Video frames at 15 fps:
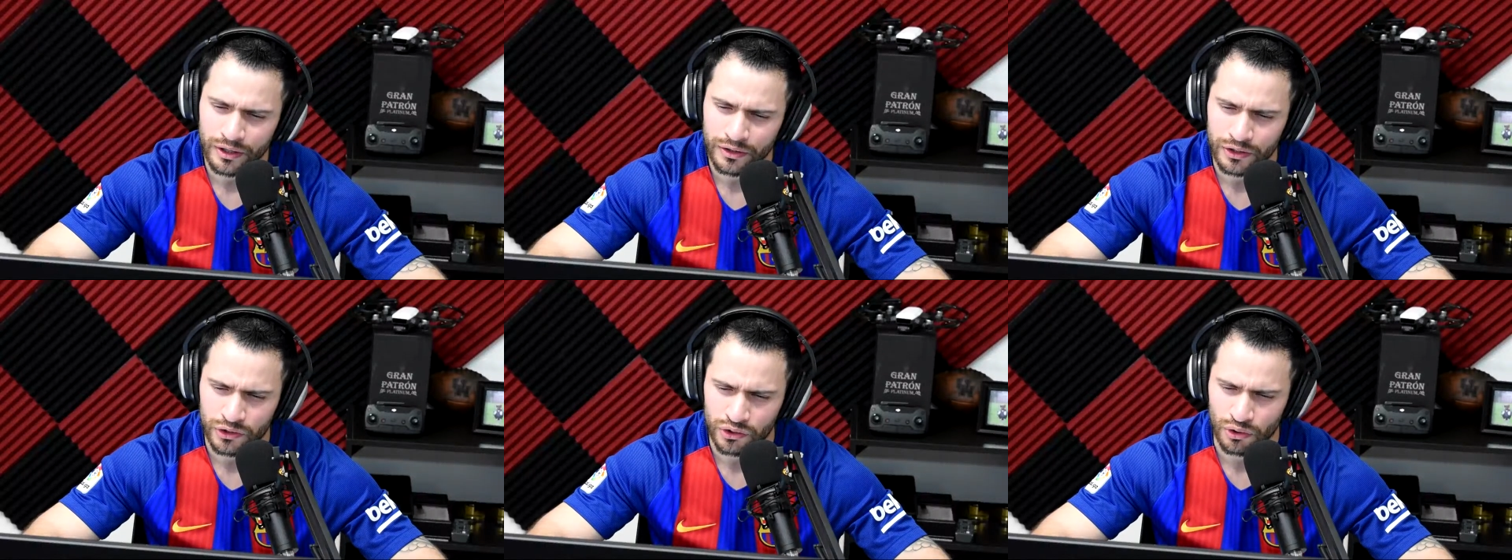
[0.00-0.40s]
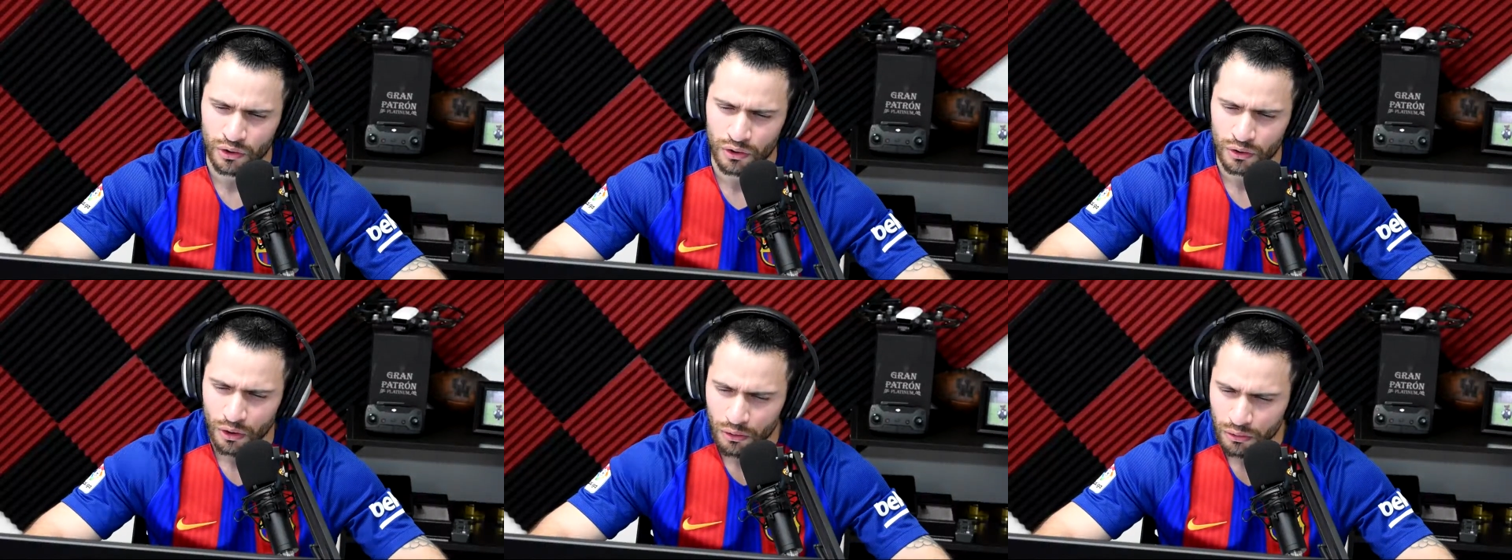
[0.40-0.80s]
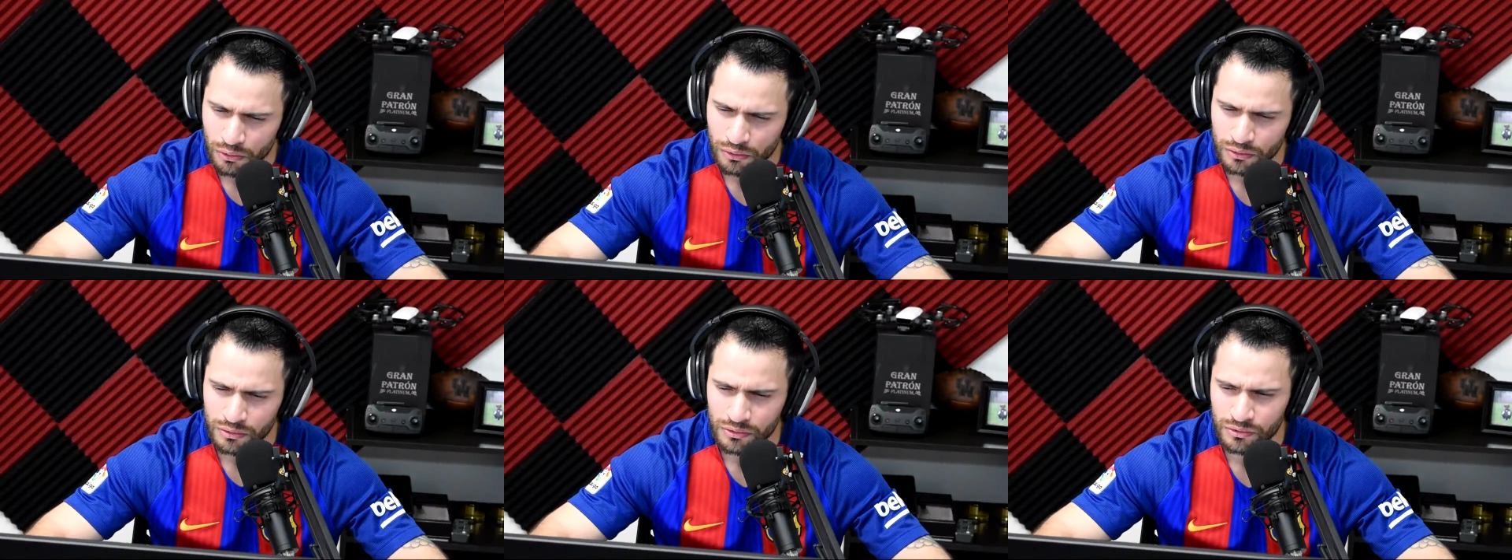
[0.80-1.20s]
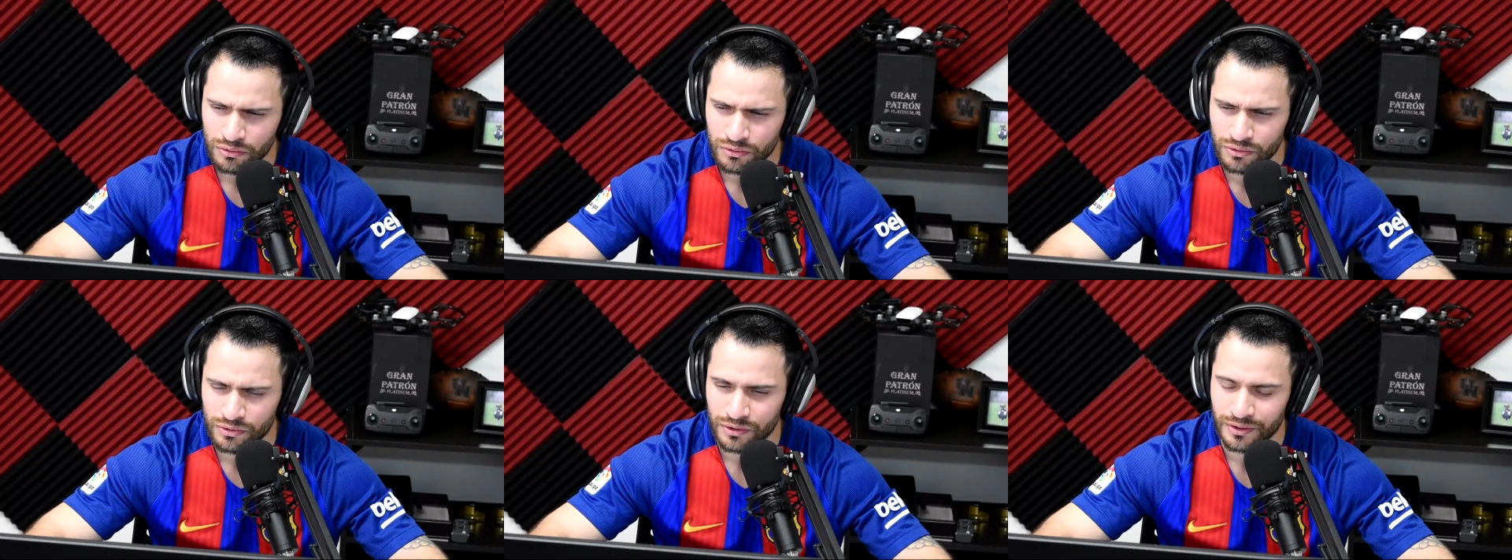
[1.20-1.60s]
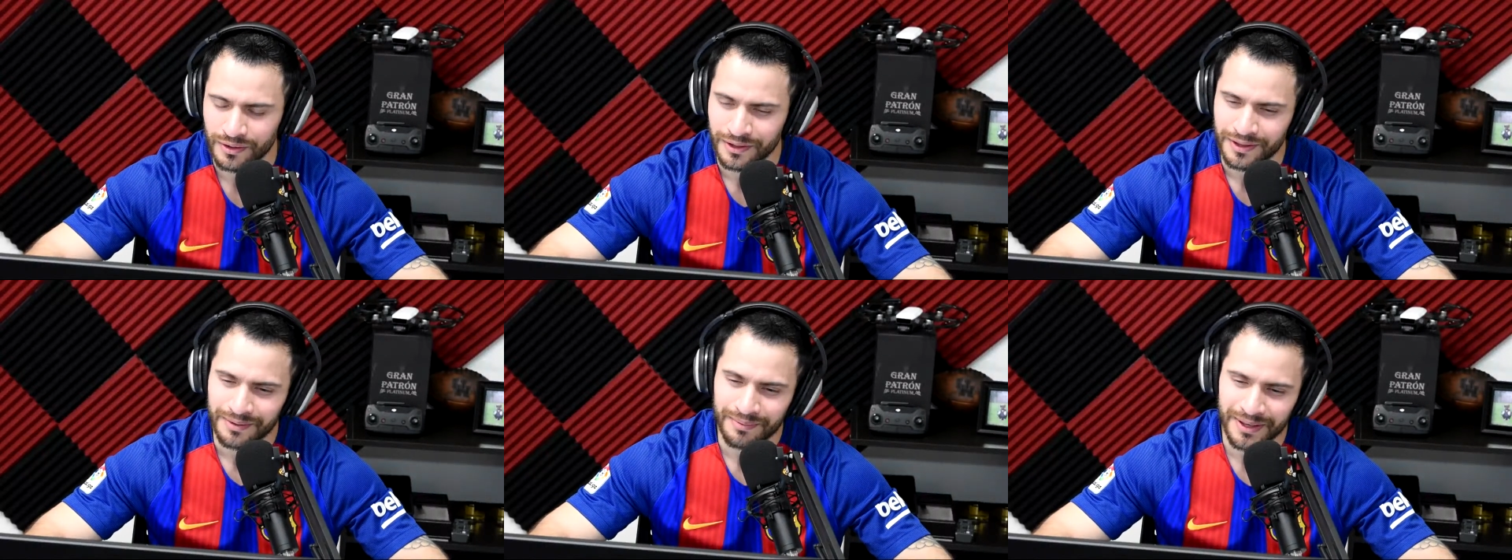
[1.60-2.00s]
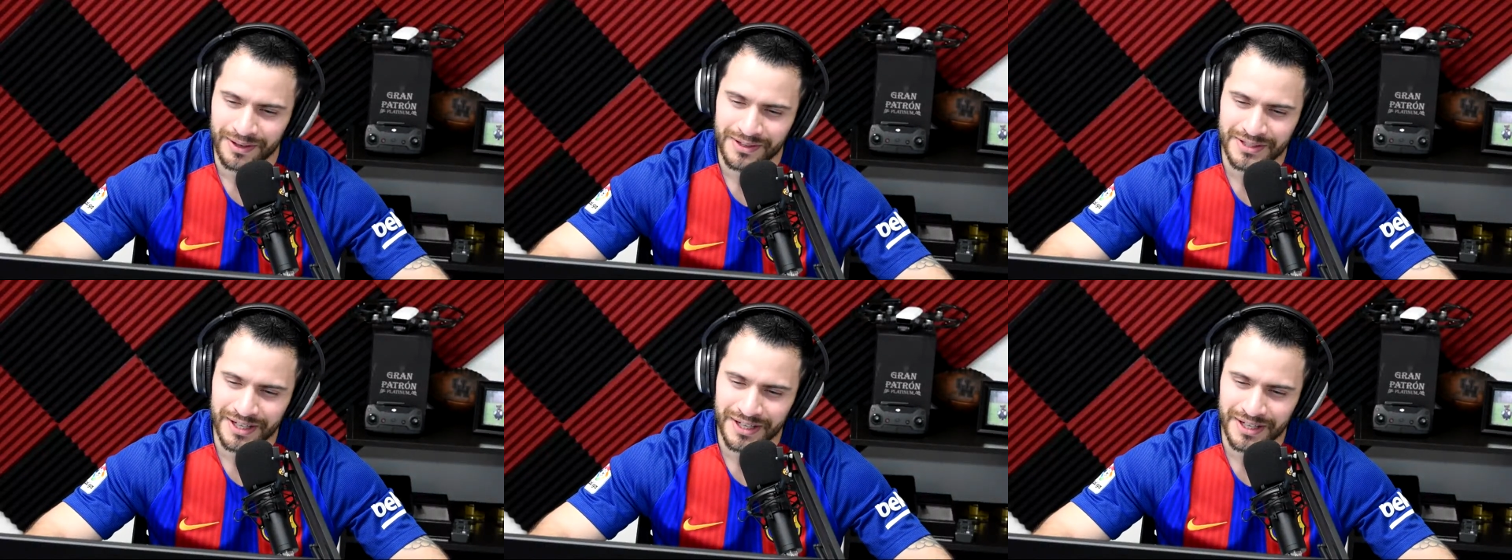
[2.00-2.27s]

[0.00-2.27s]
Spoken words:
Did you lose? Because